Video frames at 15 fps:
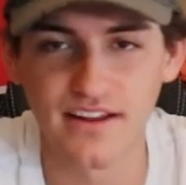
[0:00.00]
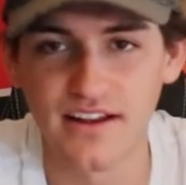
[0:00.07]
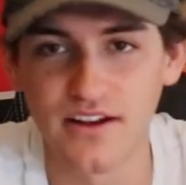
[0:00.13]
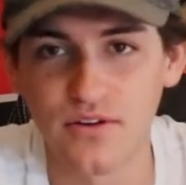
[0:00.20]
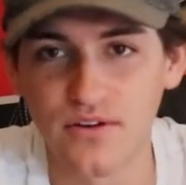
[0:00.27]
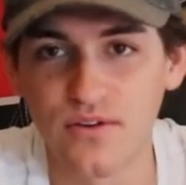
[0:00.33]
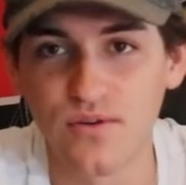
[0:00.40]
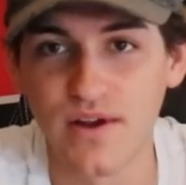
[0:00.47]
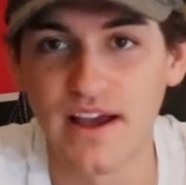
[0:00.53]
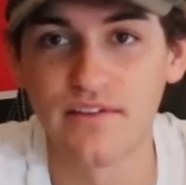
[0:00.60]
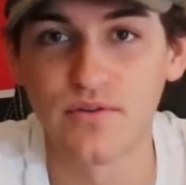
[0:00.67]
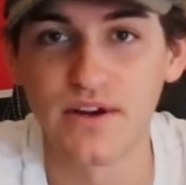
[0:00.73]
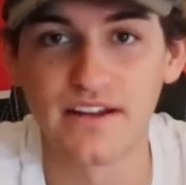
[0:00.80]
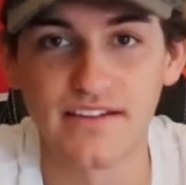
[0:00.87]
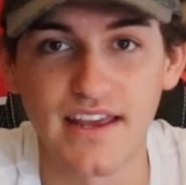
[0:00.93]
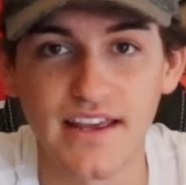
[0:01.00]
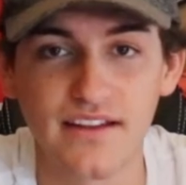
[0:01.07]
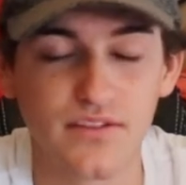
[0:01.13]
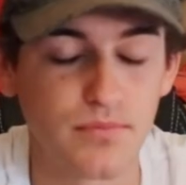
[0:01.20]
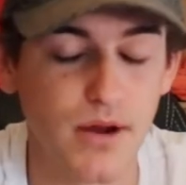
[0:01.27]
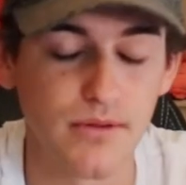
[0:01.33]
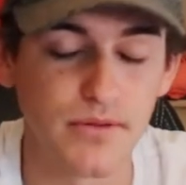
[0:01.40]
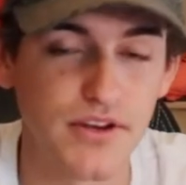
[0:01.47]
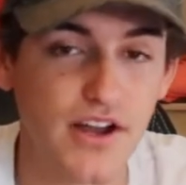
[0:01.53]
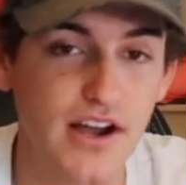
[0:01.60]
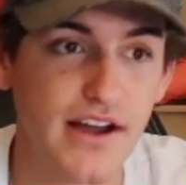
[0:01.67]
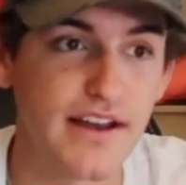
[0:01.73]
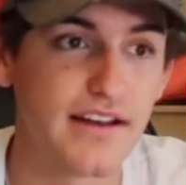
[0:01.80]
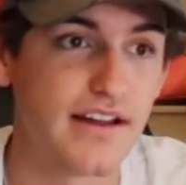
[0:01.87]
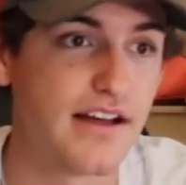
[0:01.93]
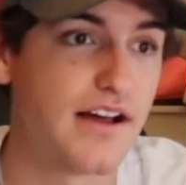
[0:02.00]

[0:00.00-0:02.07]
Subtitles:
Will have what it takes? Probably not.